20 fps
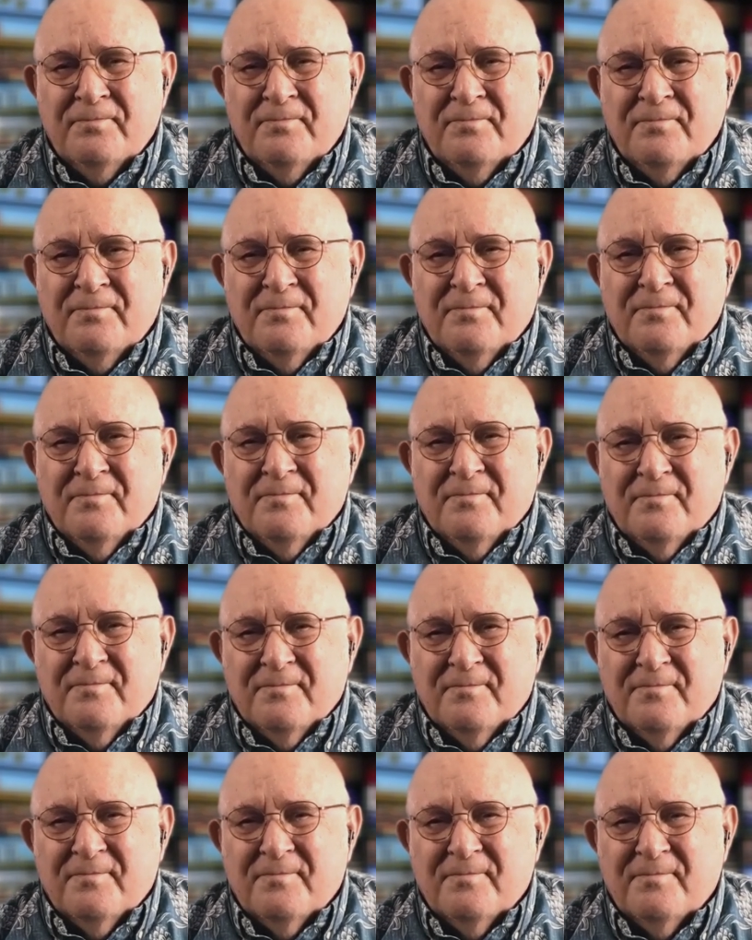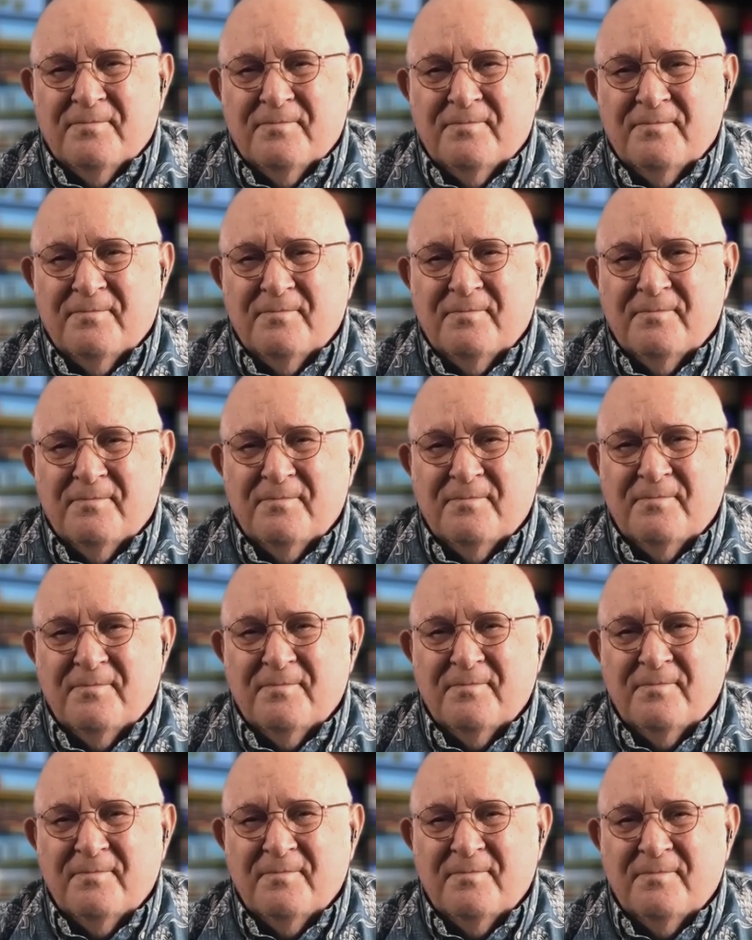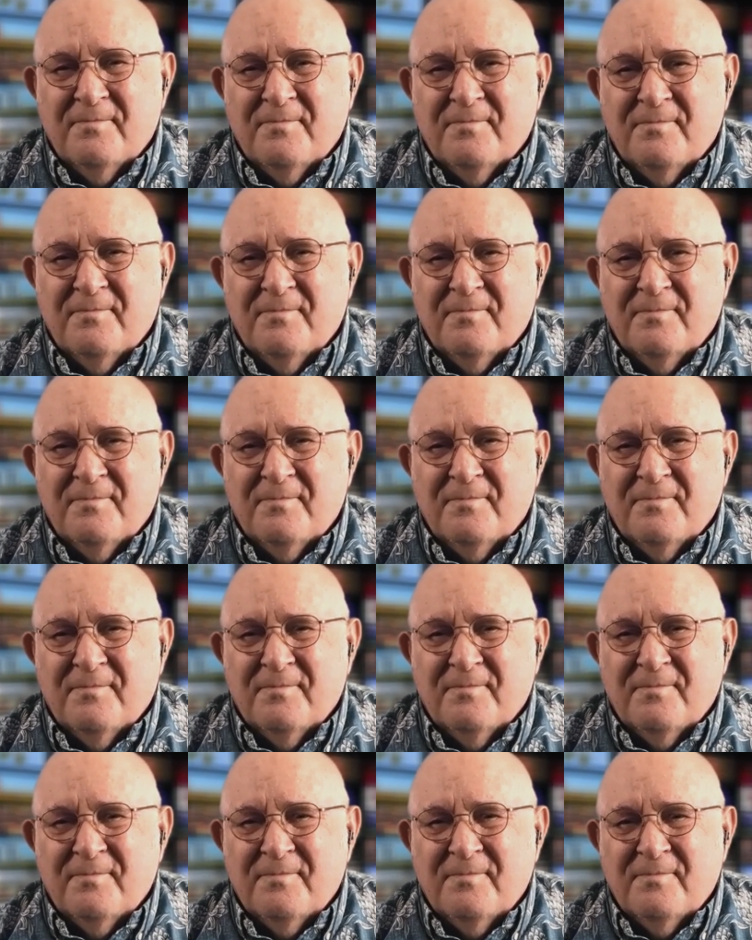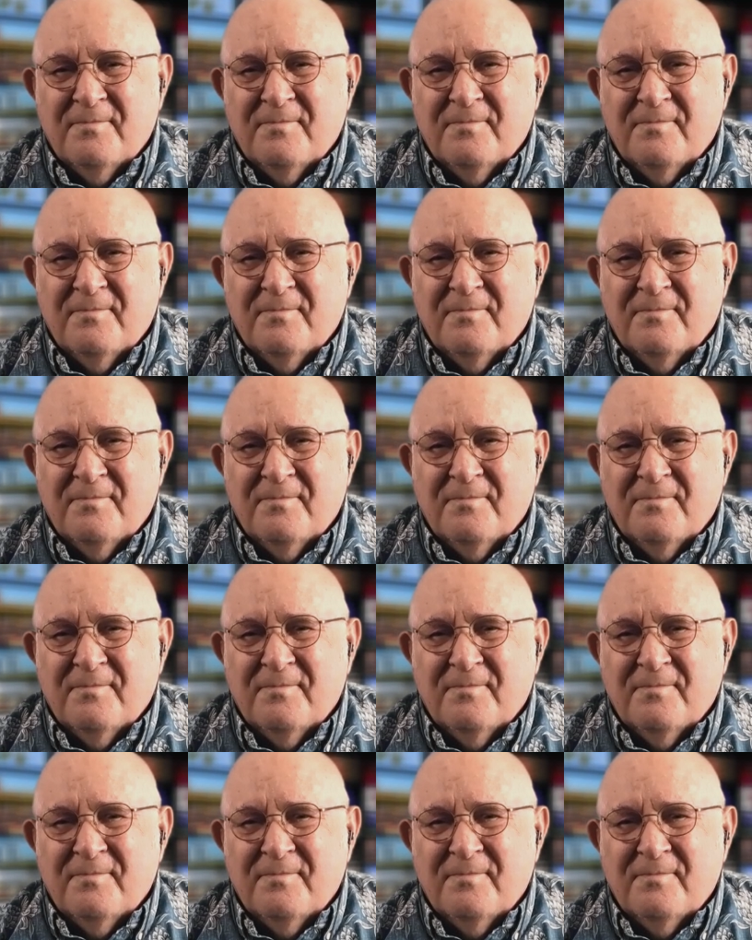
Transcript: (not speaking)